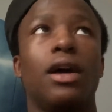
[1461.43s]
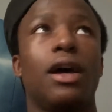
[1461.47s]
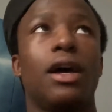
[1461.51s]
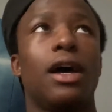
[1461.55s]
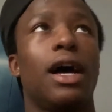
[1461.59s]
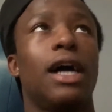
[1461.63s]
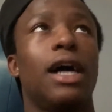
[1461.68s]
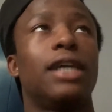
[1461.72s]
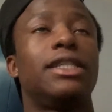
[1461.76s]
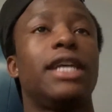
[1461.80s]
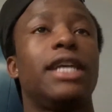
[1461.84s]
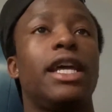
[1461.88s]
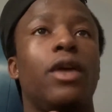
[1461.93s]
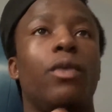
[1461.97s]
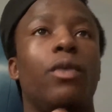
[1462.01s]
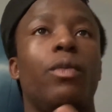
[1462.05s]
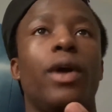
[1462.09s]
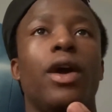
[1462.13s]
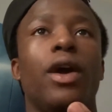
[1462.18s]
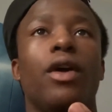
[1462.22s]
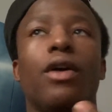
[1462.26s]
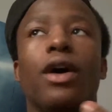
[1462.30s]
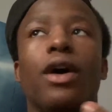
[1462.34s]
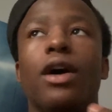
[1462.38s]
I said it
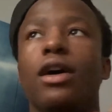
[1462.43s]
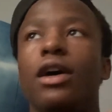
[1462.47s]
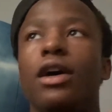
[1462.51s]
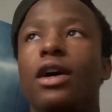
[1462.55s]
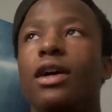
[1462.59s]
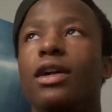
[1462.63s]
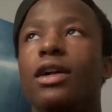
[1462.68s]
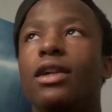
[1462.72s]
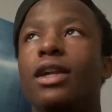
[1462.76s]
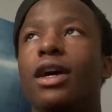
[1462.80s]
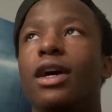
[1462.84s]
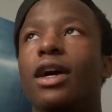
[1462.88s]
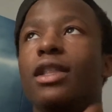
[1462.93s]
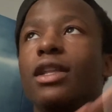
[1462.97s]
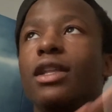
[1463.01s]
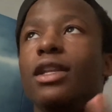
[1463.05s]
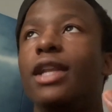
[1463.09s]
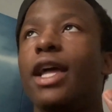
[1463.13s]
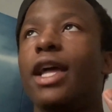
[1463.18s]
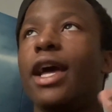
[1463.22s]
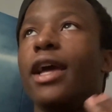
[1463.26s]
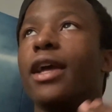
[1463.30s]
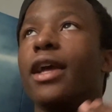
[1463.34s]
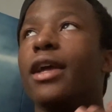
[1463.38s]
well the other
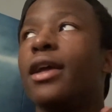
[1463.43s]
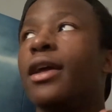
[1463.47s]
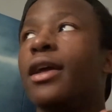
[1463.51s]
day,